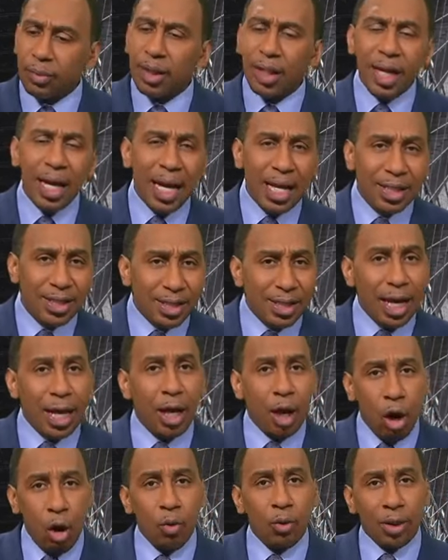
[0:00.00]
and say,
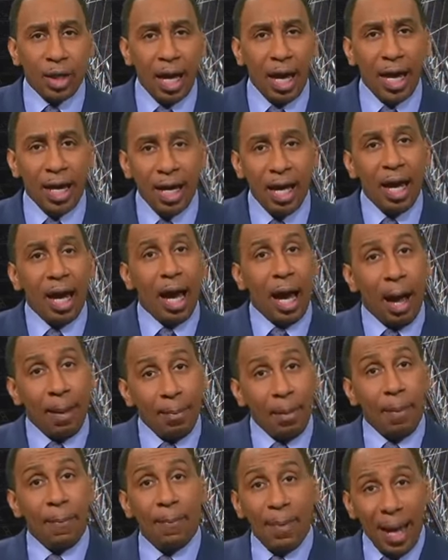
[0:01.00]
okay, I'm
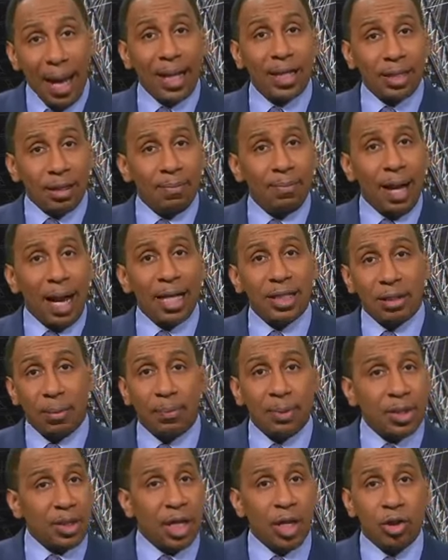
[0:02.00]
going to maximize the
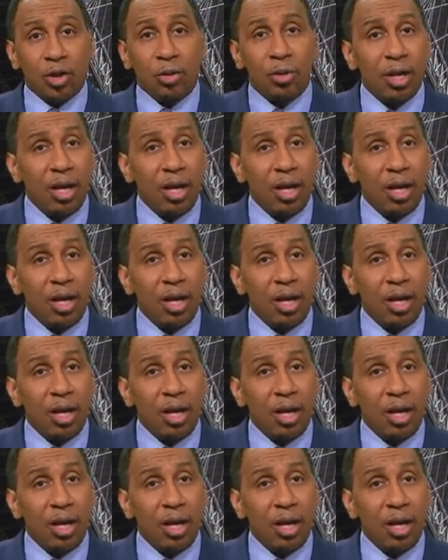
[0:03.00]
potential,